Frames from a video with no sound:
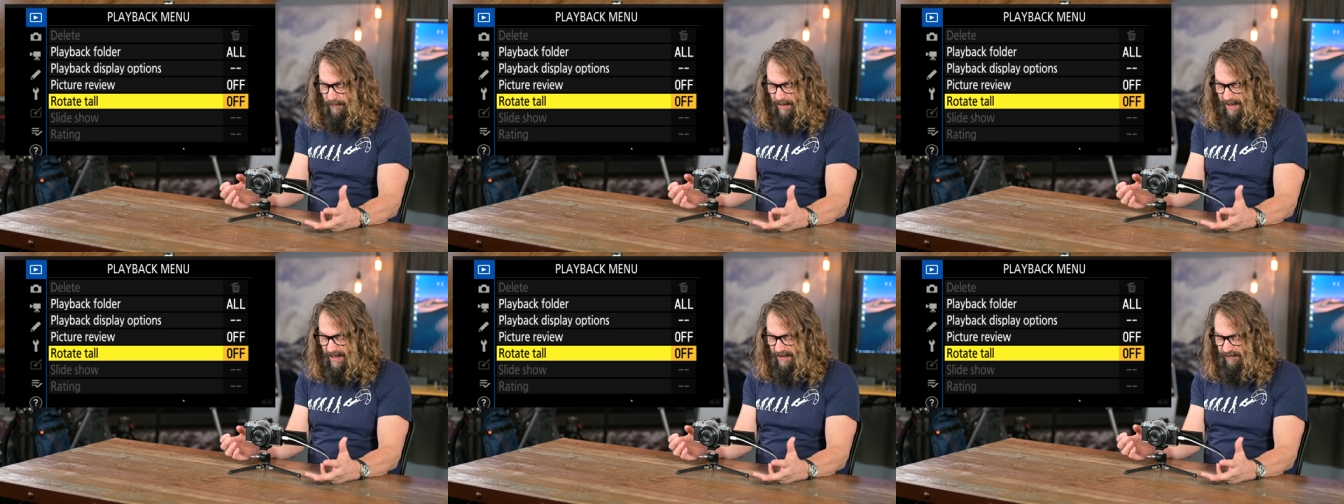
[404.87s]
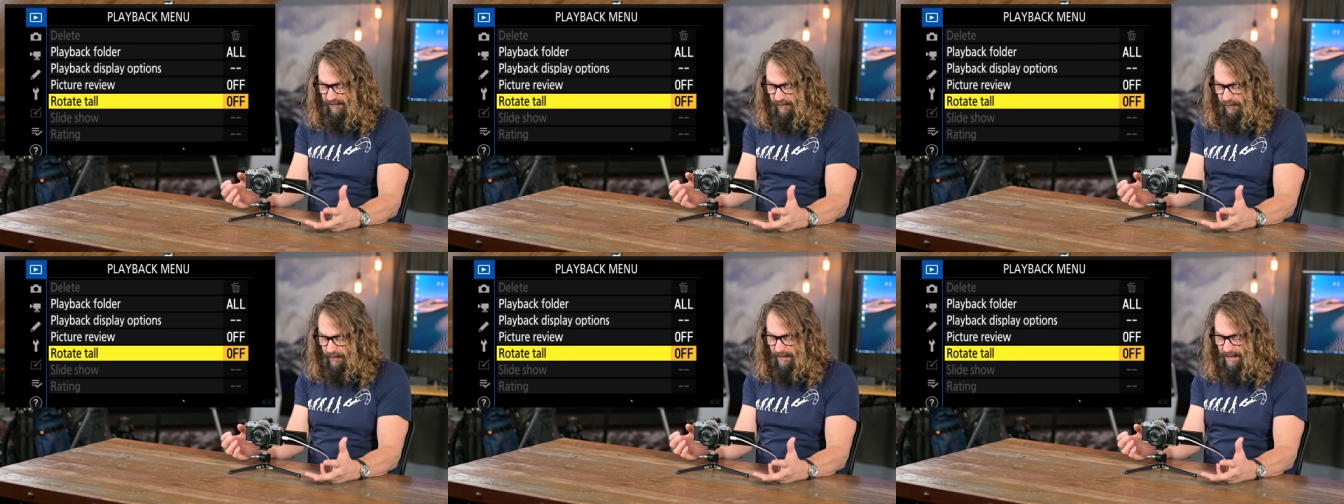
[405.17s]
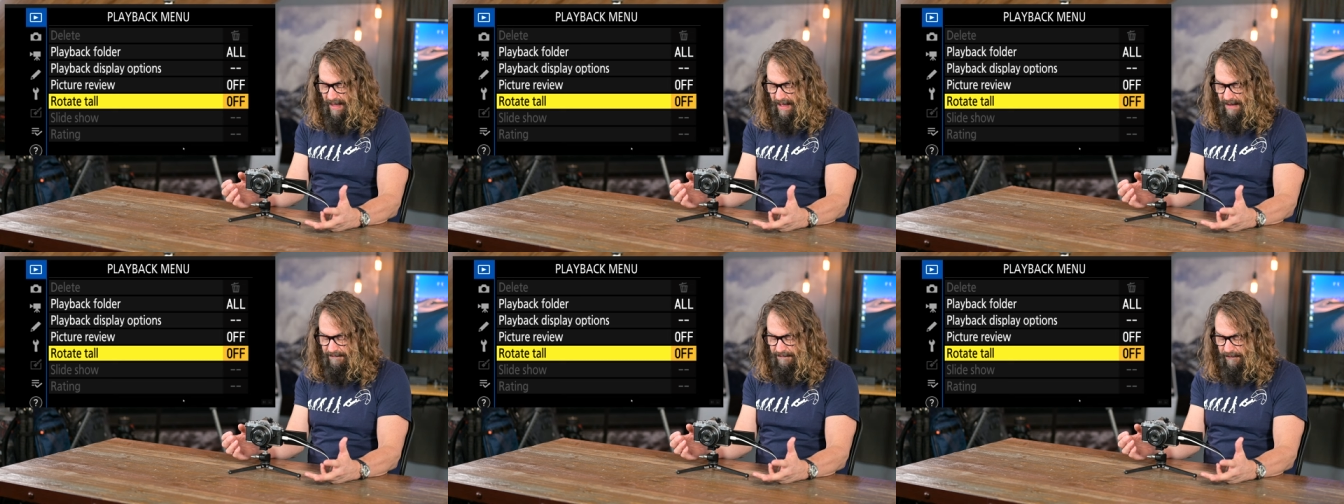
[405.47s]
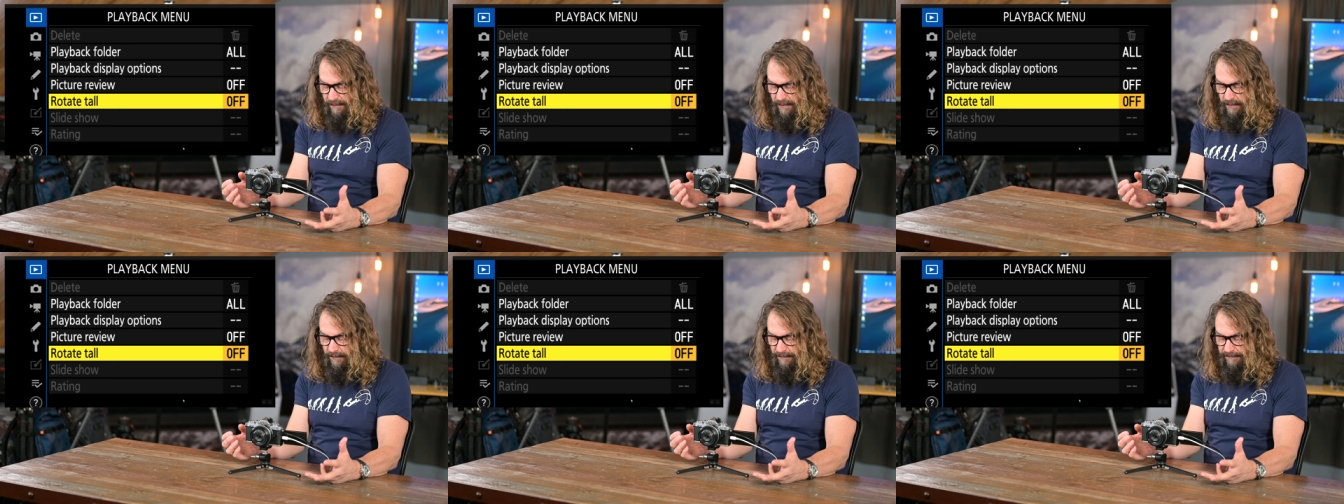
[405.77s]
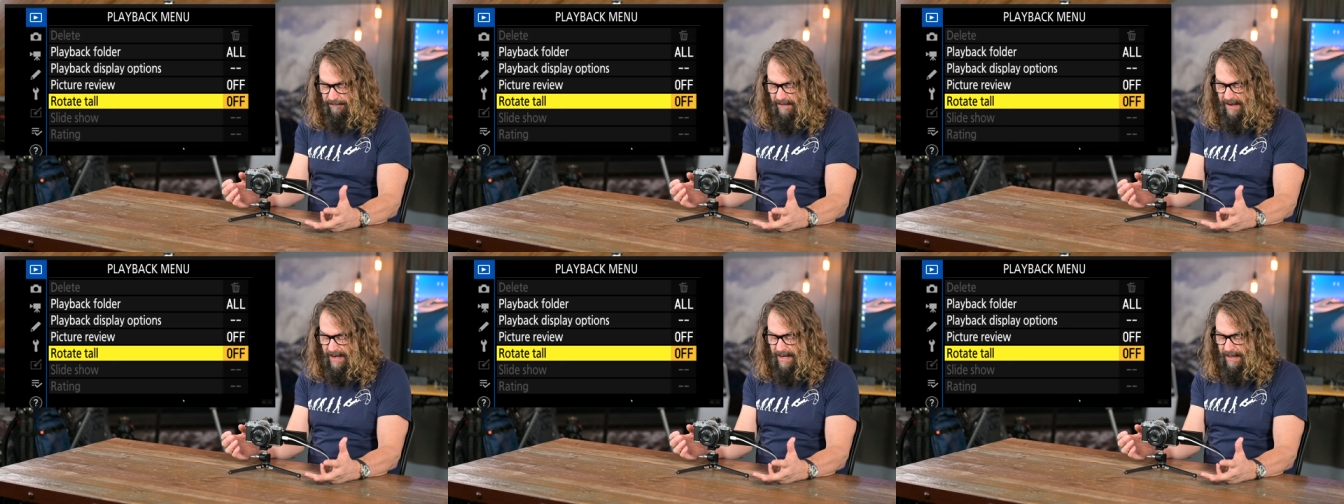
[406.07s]
When I shoot a lot of vertical
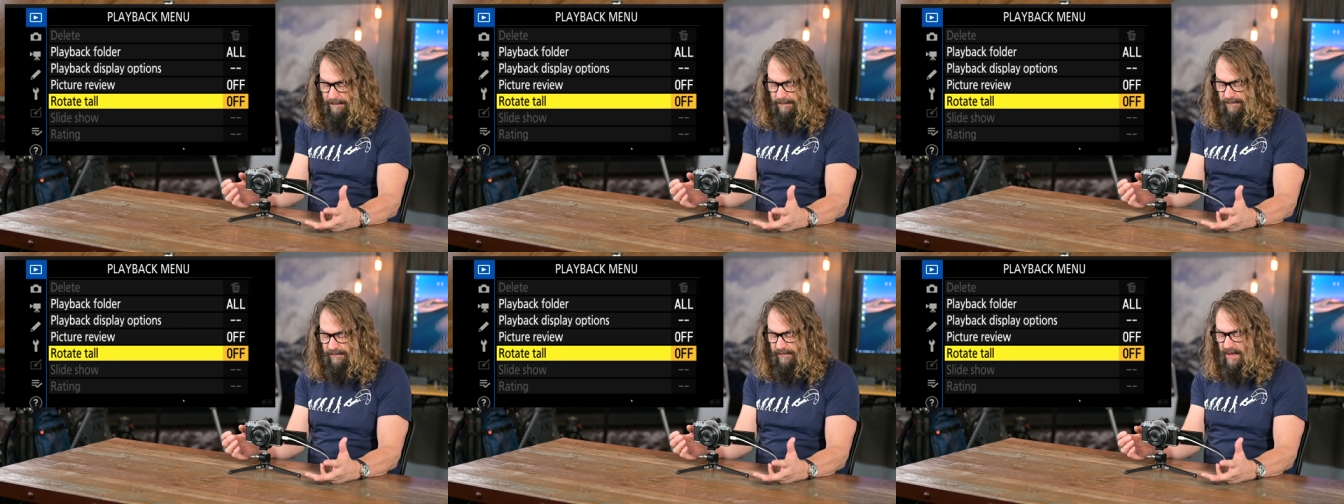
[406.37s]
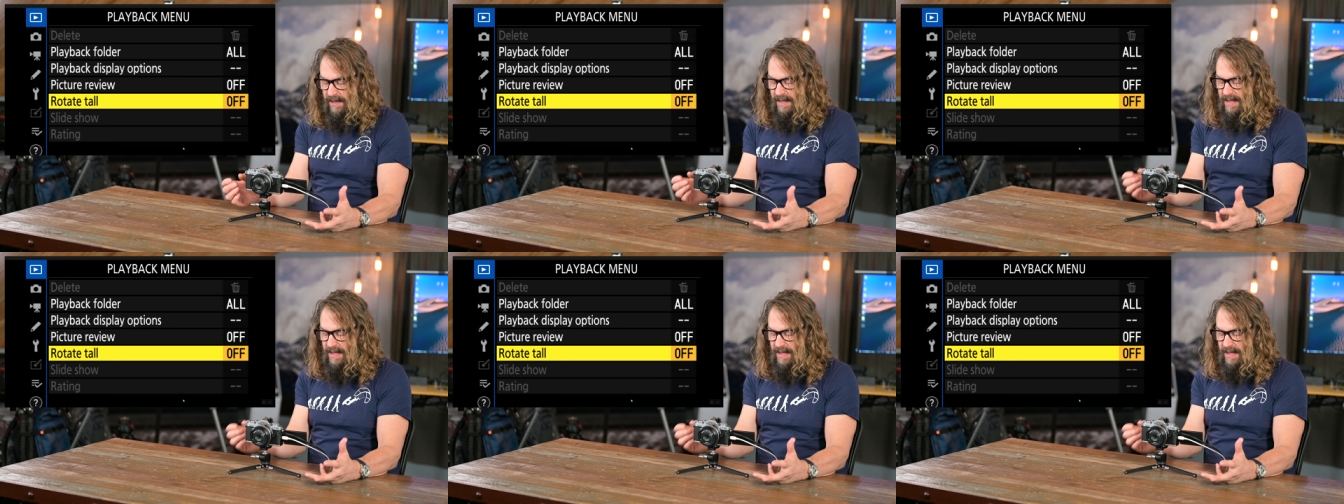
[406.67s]
frames,